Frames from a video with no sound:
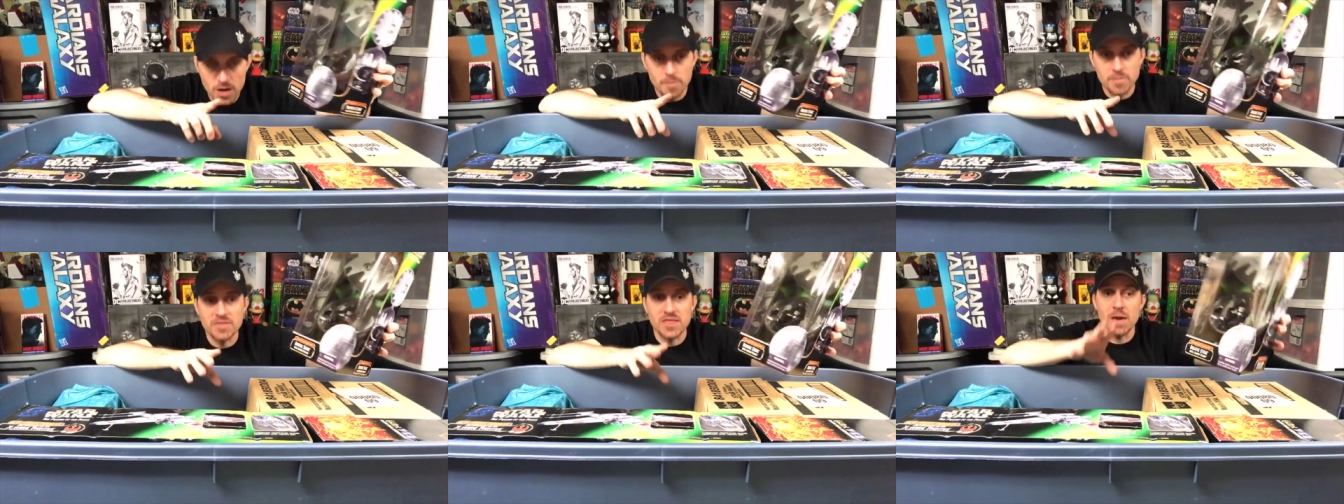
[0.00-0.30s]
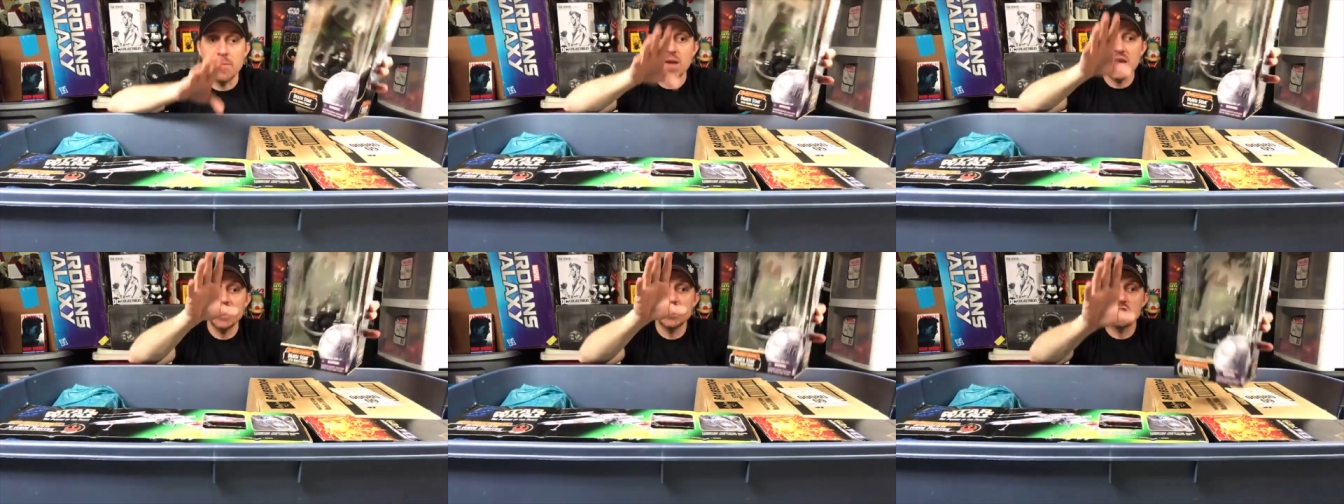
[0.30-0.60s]
but they
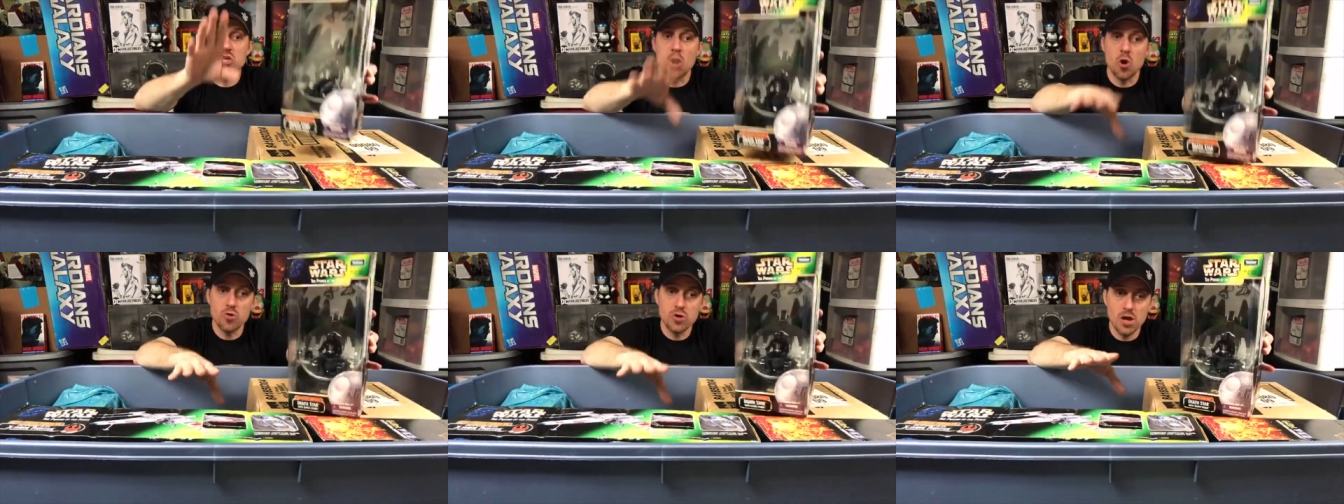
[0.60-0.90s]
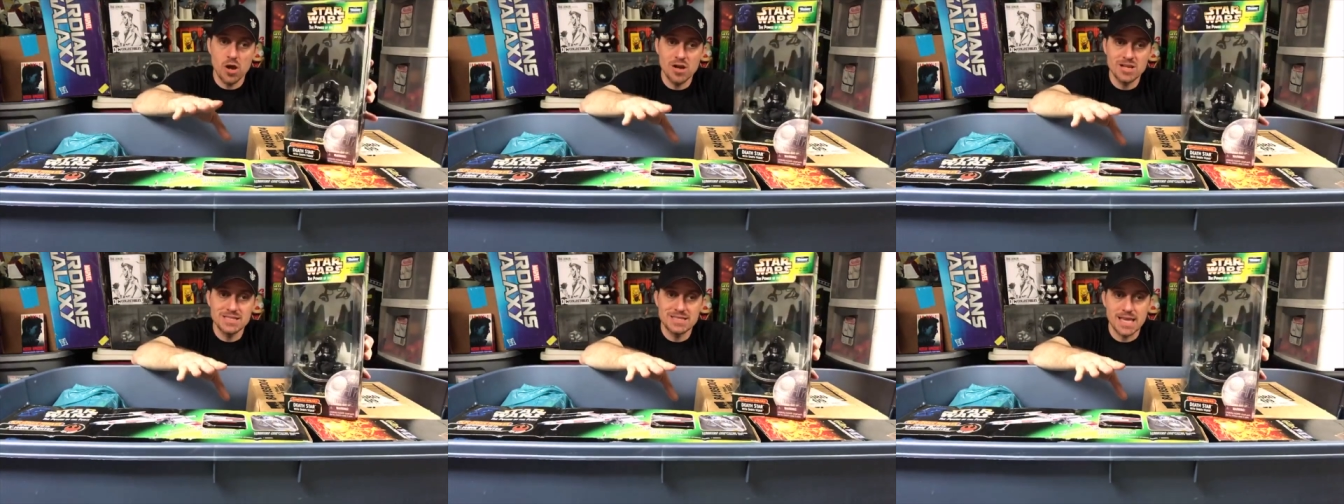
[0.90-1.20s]
made Yoda
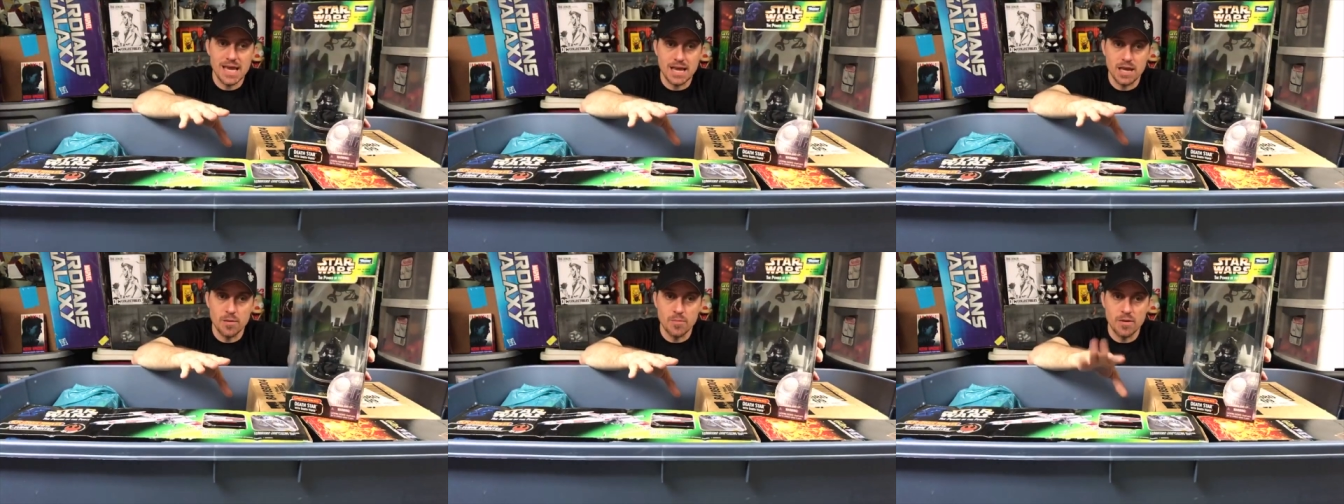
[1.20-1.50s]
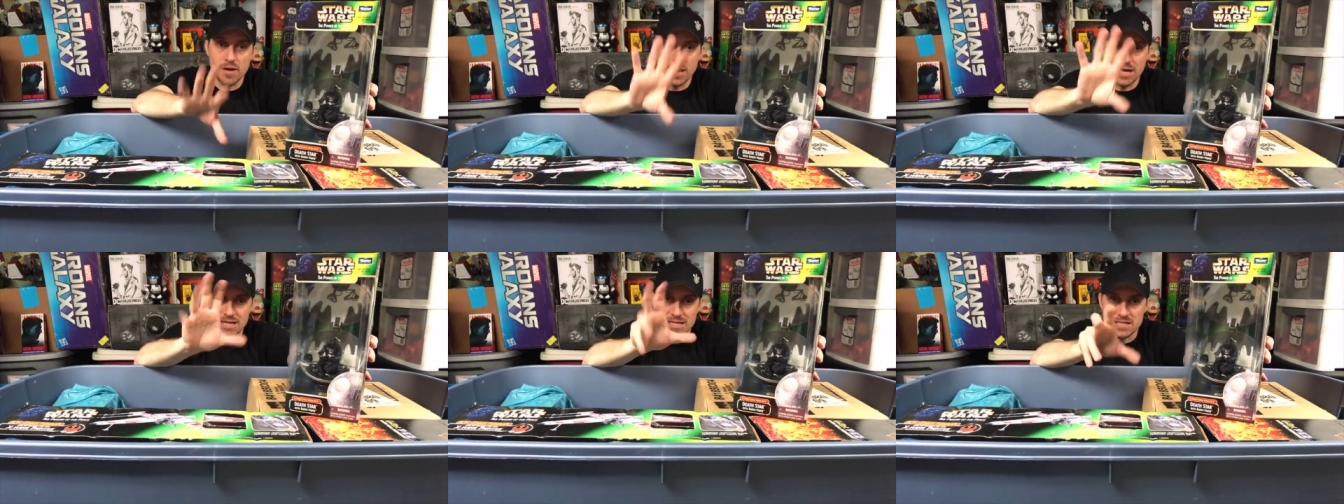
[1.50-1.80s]
on
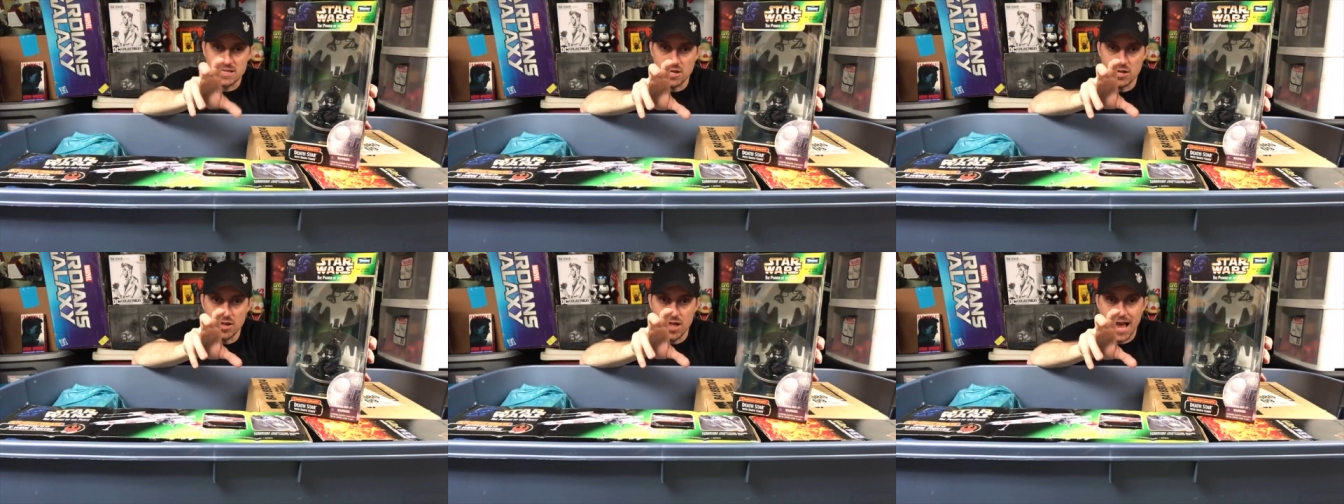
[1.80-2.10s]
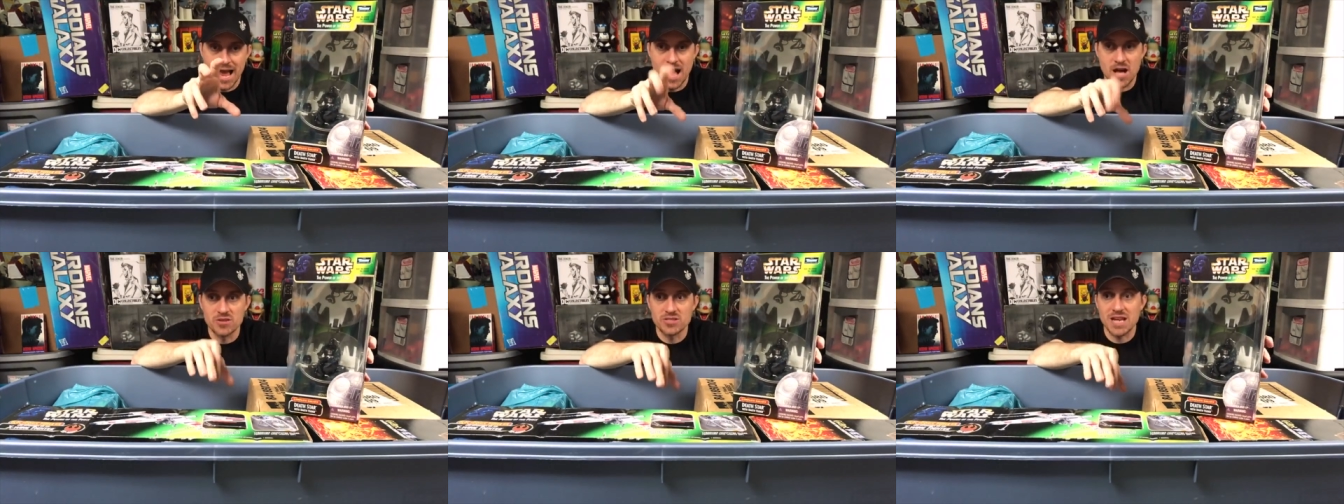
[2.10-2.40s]
Dagobah in his little
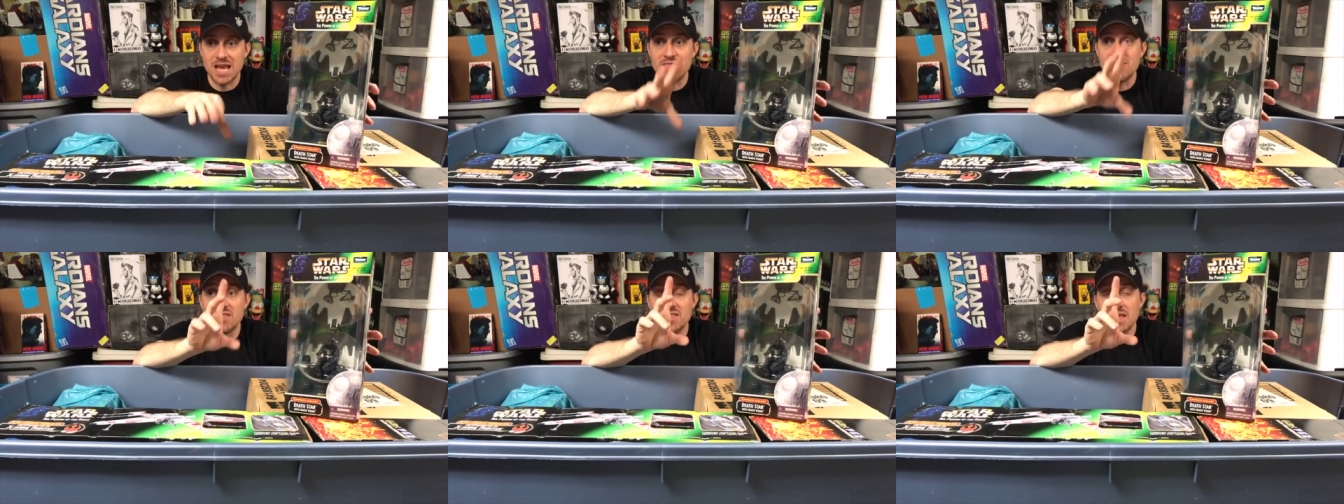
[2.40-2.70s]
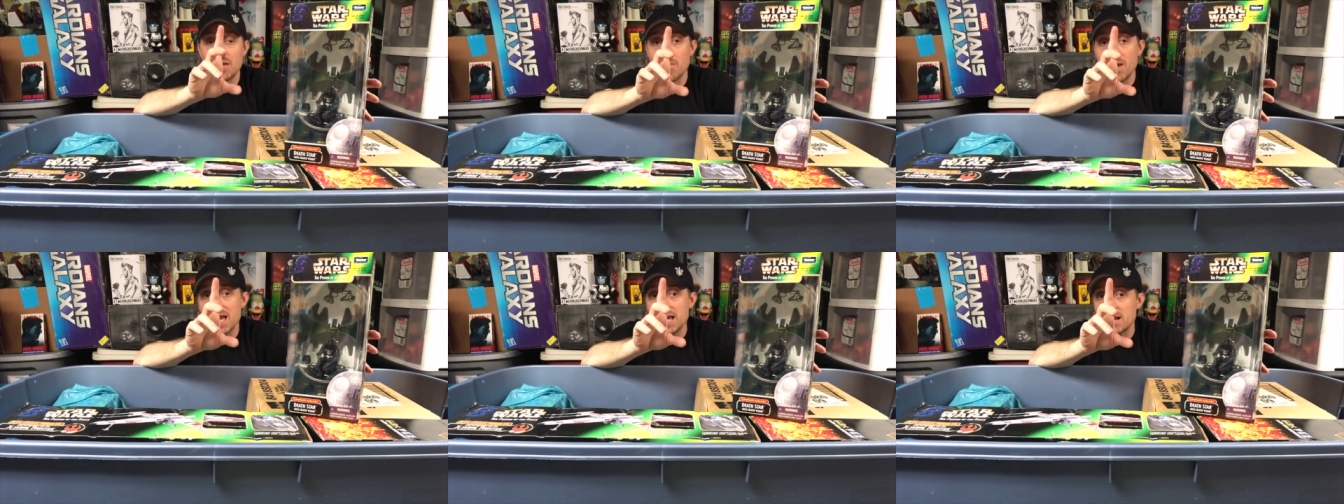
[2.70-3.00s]
house, and then they
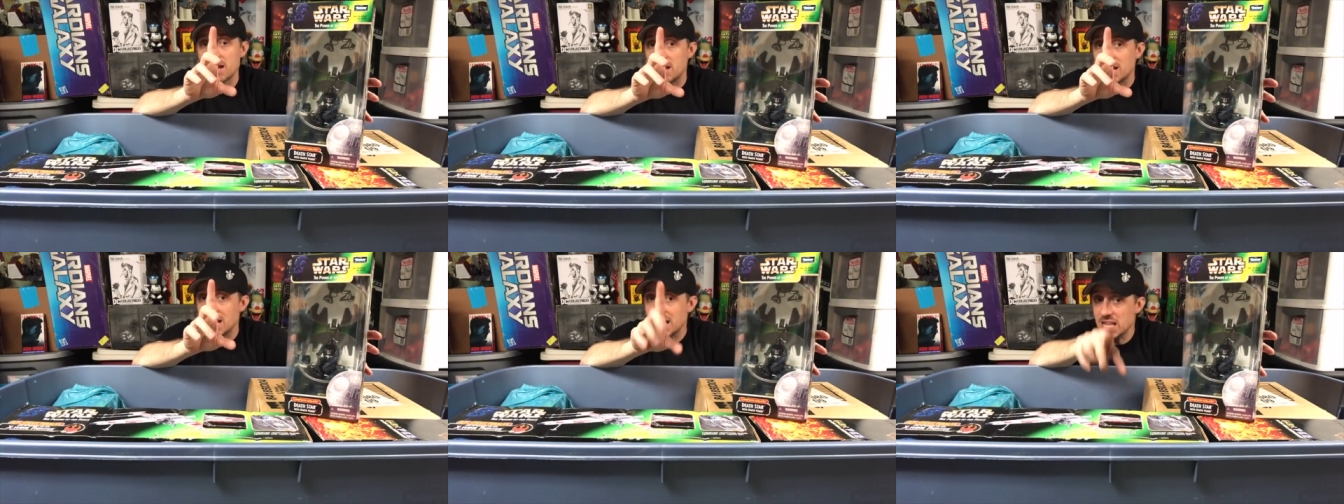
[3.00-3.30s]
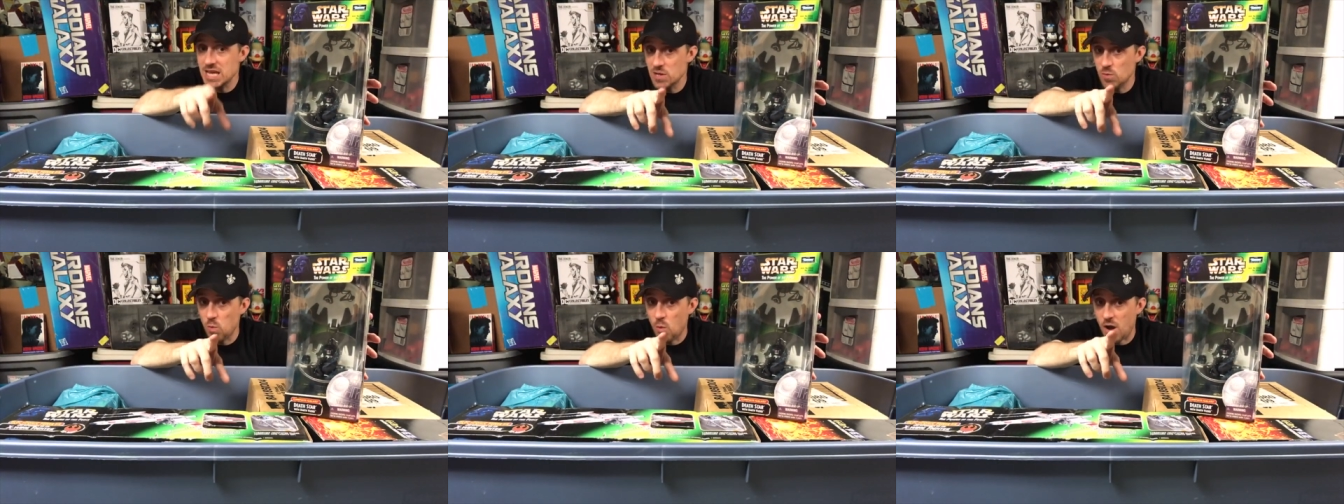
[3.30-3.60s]
made an
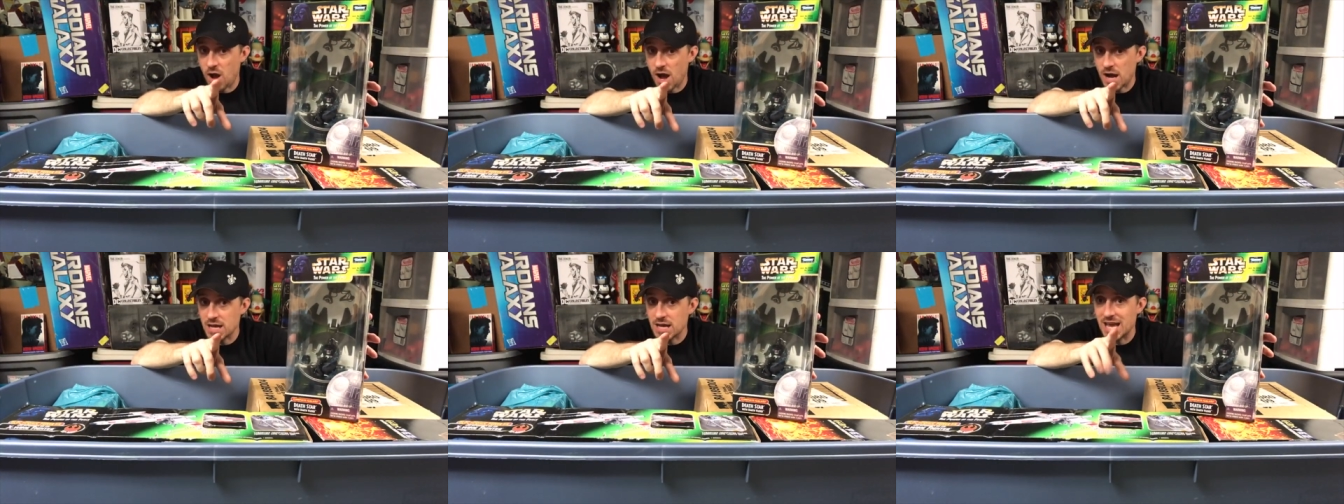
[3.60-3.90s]
Ewok,